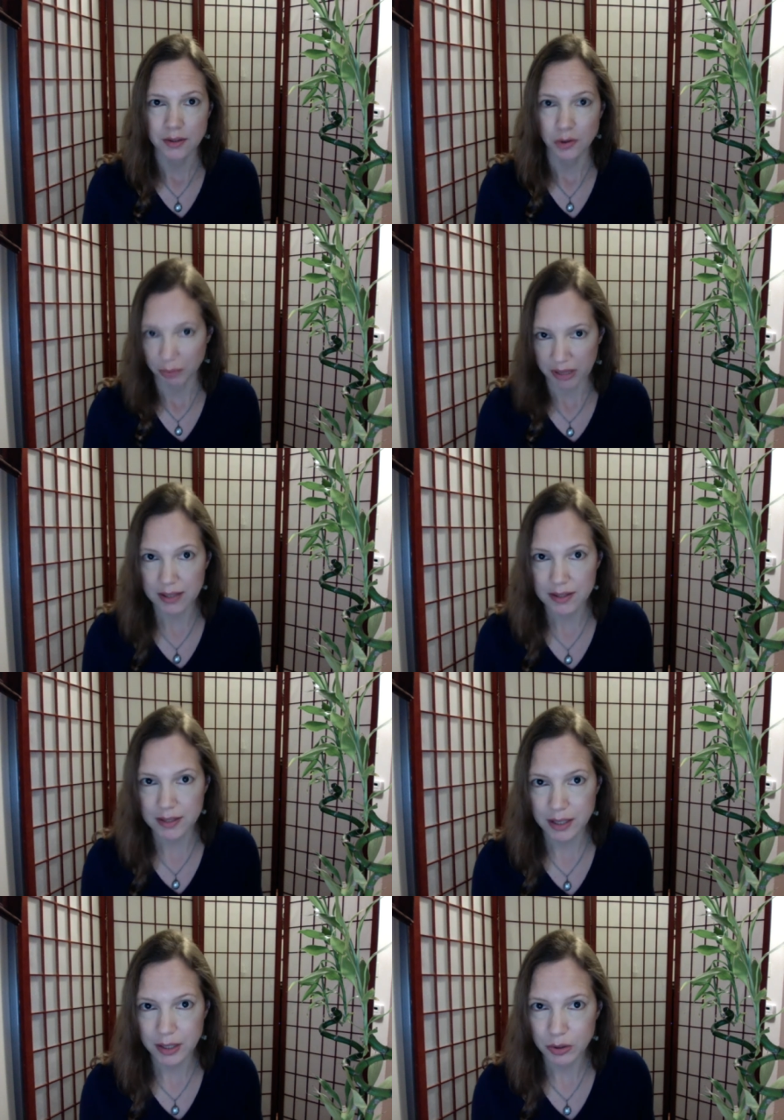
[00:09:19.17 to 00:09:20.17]
You're being
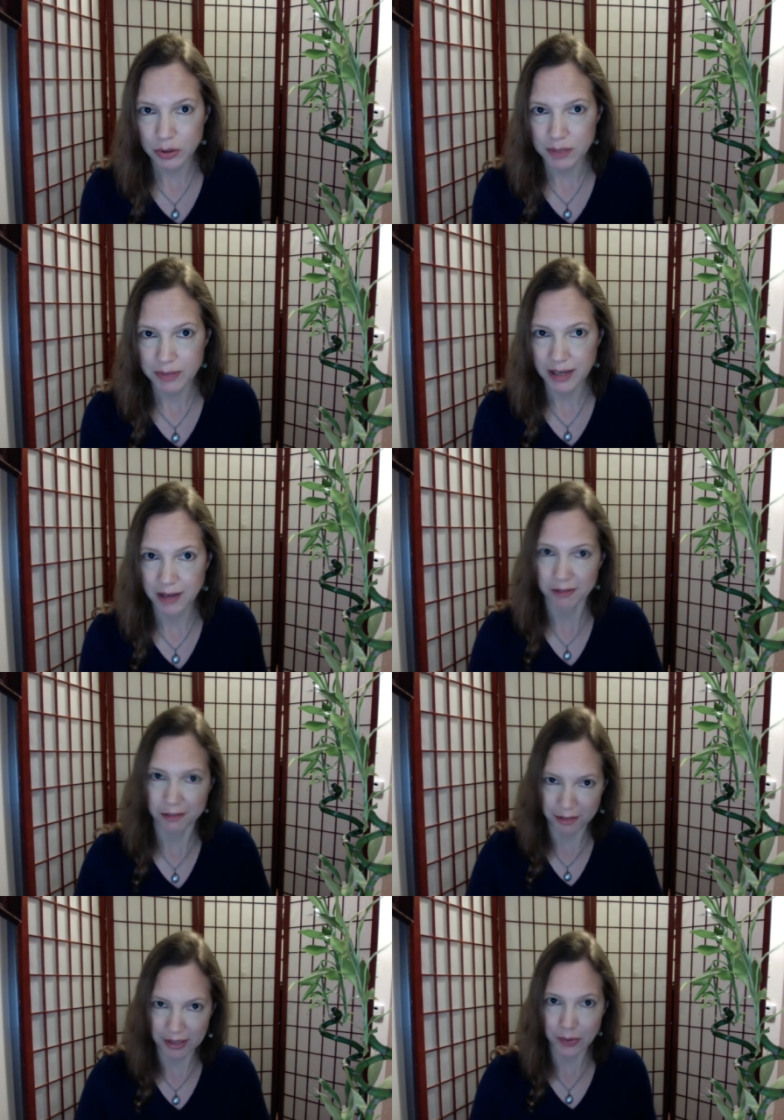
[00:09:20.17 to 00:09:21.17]
seen. You just may not
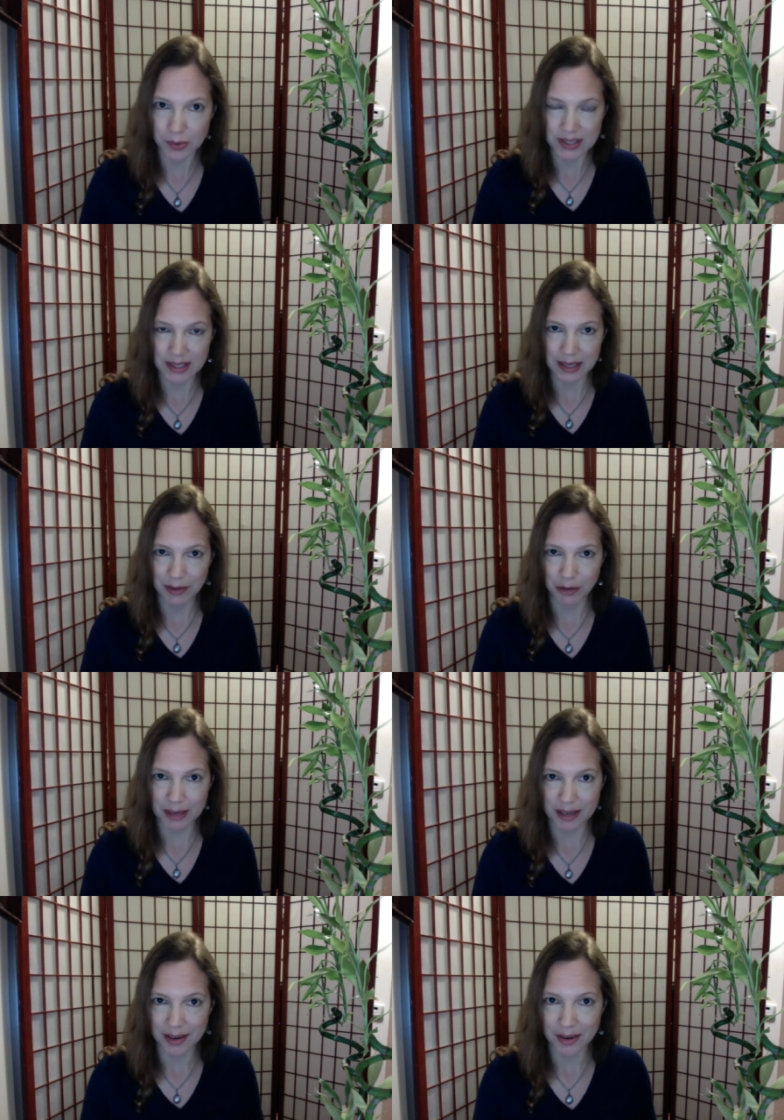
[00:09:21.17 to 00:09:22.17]
feel seen, or
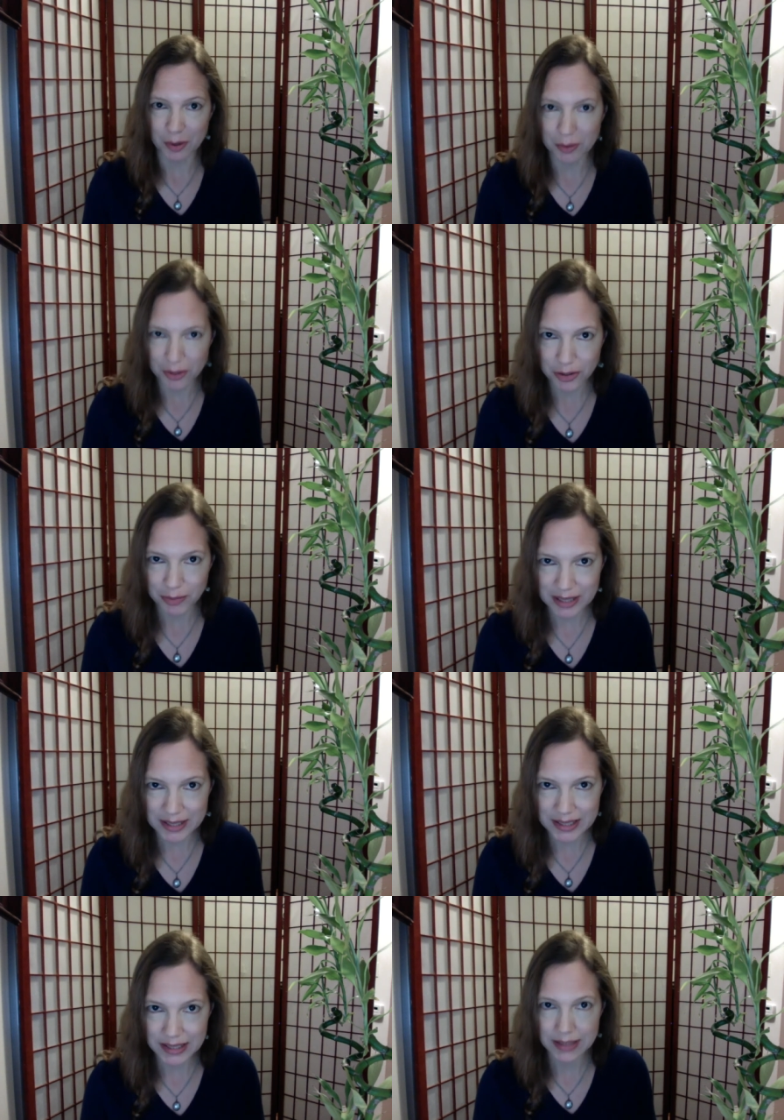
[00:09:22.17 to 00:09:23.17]
may not know that you're being
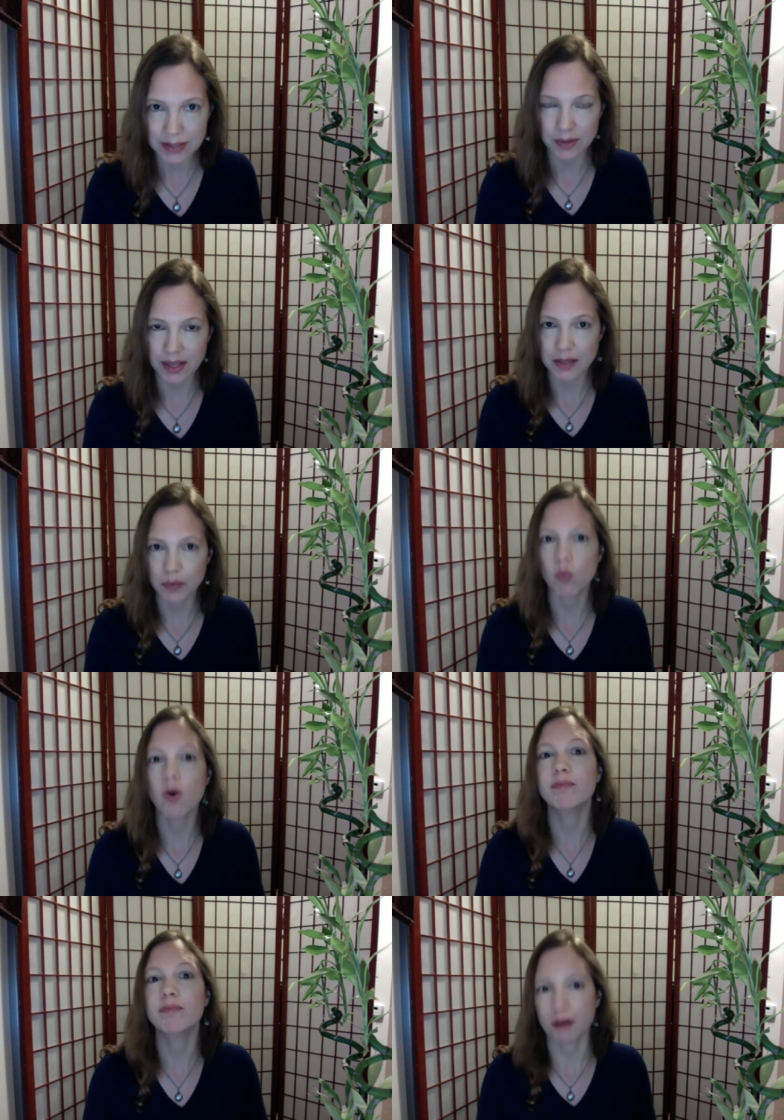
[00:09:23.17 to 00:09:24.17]
seen. So that's
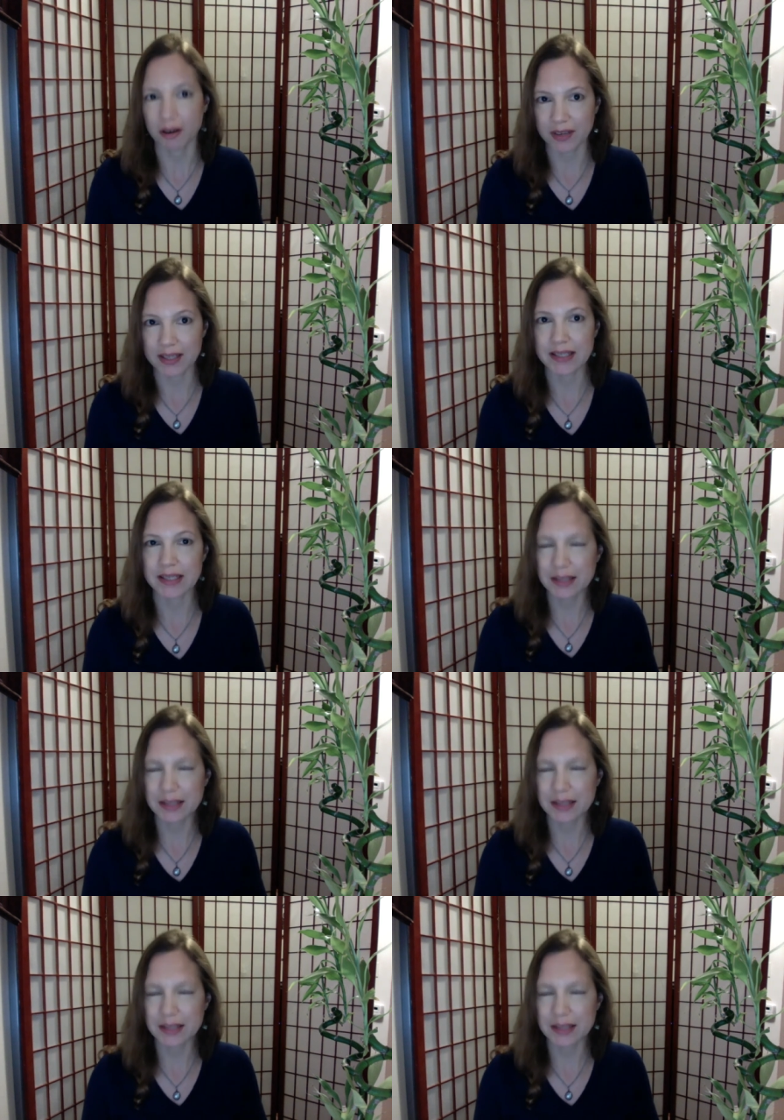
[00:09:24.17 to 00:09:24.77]
one part of it, is it's